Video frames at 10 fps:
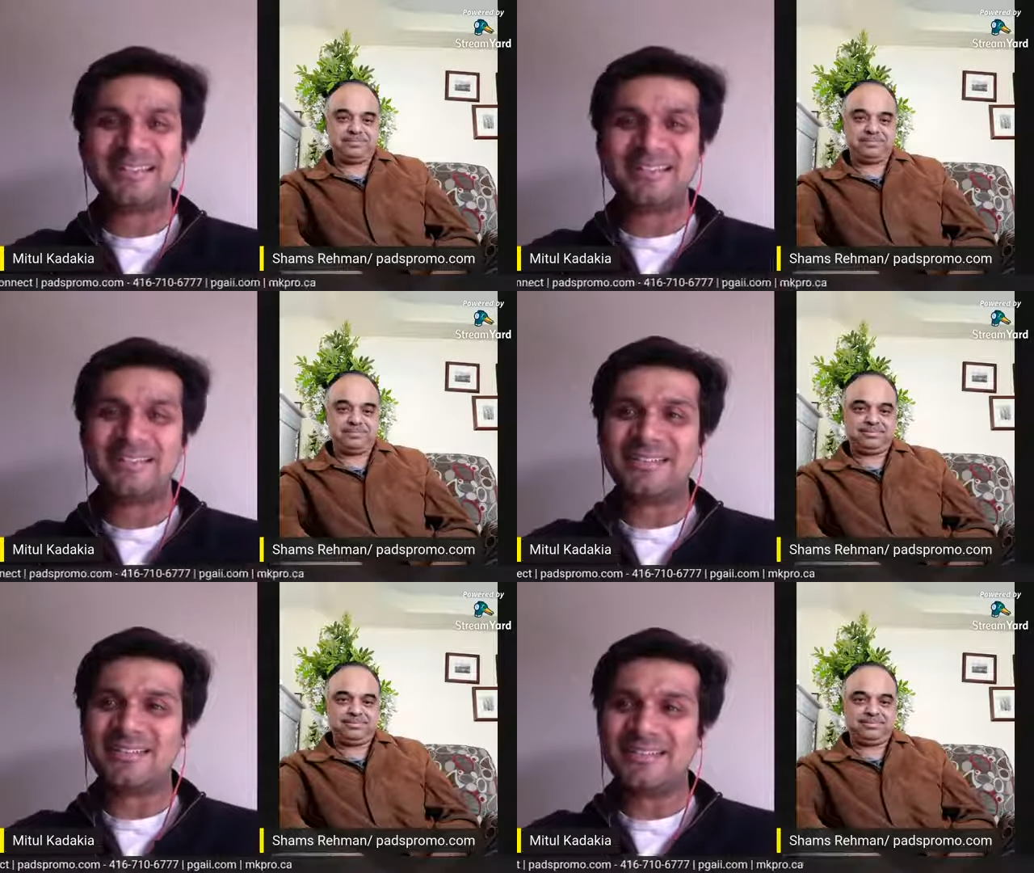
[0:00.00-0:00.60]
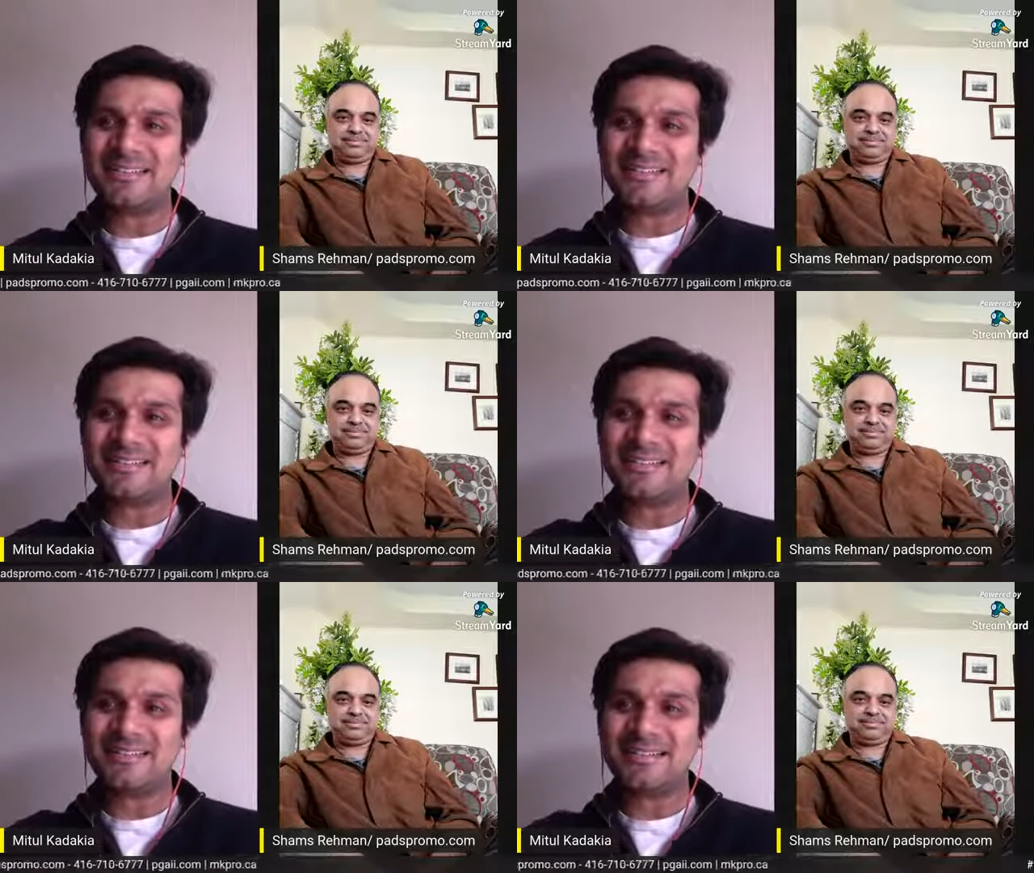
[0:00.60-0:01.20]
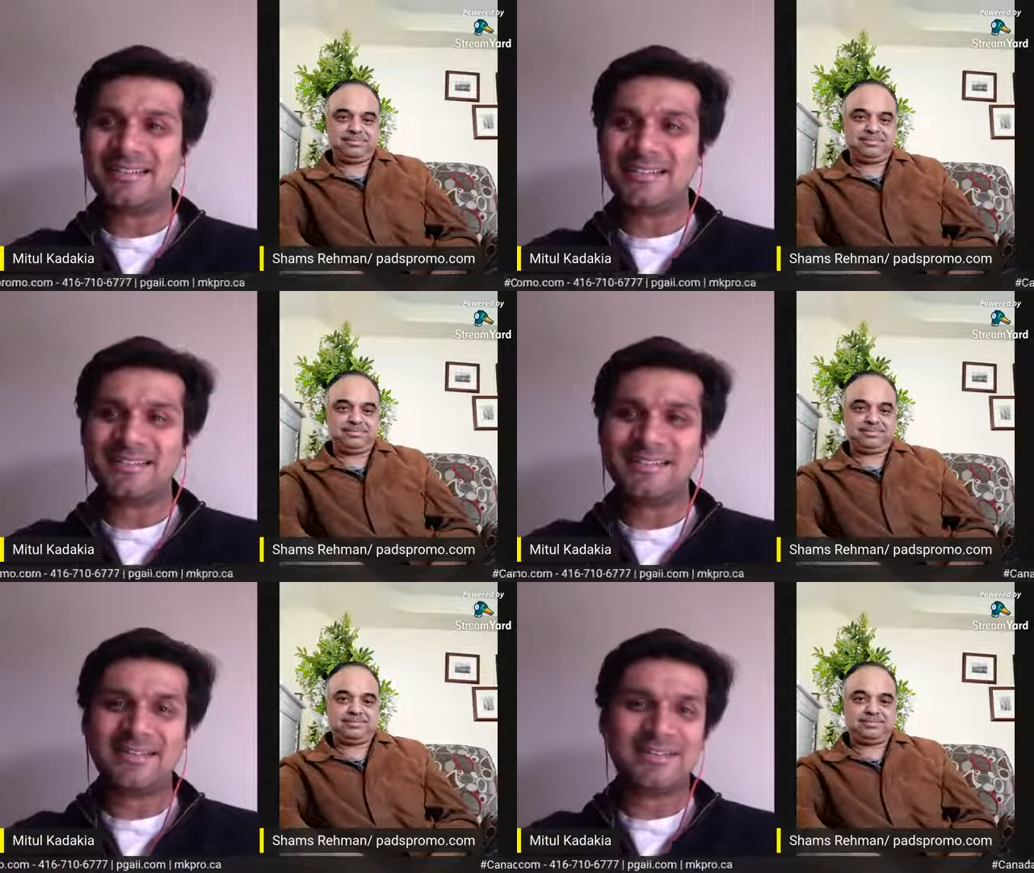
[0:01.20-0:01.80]

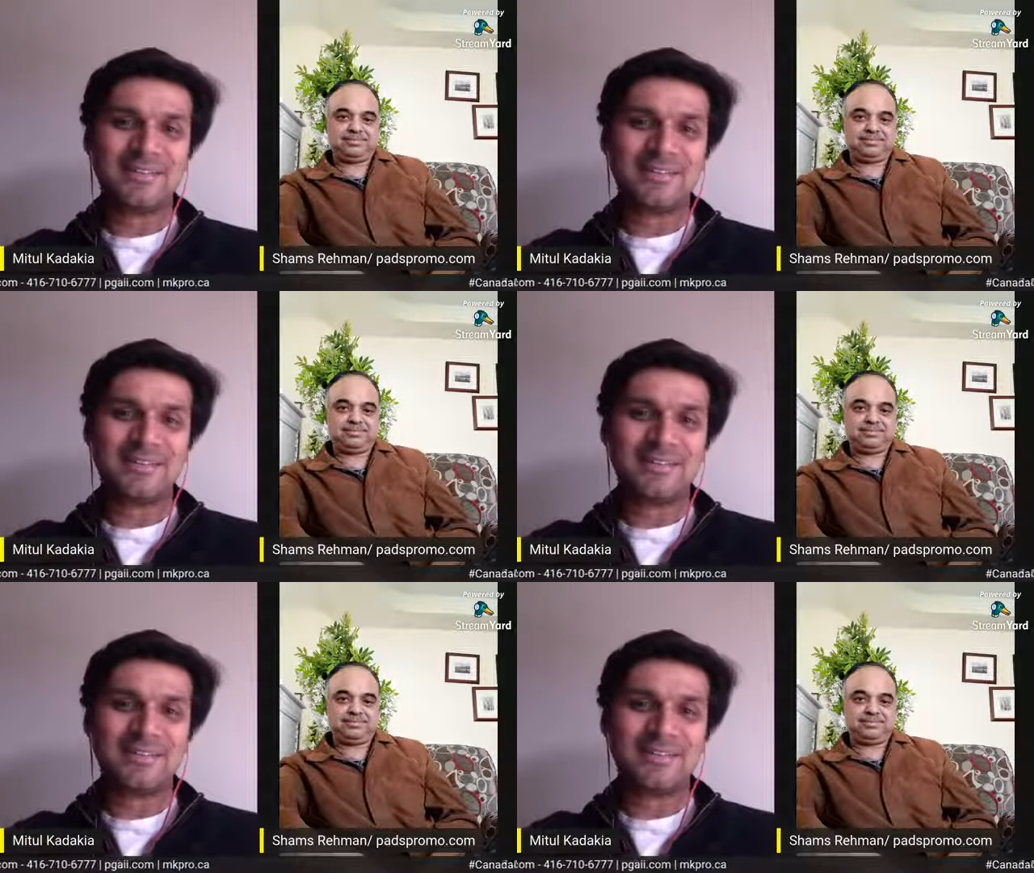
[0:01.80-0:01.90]
Nothing is said.